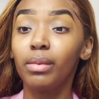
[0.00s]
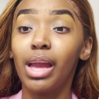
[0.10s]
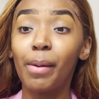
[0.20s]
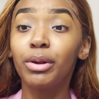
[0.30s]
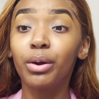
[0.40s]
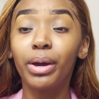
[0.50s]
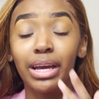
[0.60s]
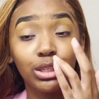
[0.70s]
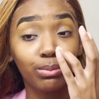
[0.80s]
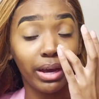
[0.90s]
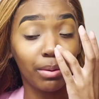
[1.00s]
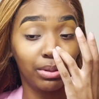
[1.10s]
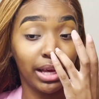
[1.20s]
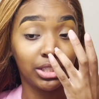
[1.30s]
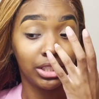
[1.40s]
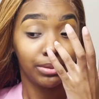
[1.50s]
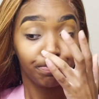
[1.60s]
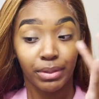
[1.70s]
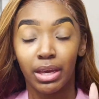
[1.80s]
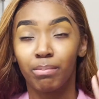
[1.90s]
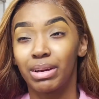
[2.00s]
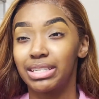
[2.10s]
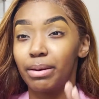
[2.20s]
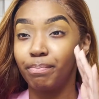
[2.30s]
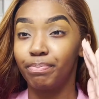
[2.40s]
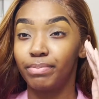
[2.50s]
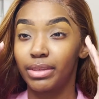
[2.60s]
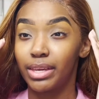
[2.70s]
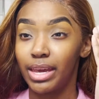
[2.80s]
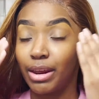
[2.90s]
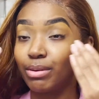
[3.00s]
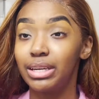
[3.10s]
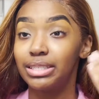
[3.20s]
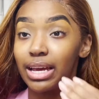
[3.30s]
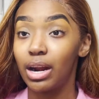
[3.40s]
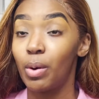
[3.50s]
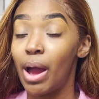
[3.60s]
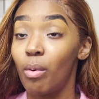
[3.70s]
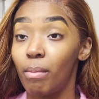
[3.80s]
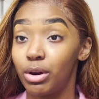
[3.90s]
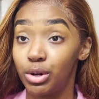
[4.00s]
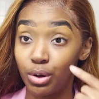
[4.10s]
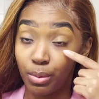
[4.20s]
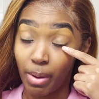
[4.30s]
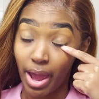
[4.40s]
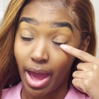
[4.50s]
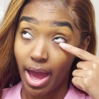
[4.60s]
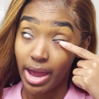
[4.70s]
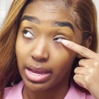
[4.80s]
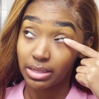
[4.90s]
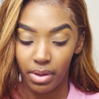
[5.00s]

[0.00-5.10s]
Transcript: I'm gonna go ahead and do my complexion because I can't really decide on how I want to do my eyes.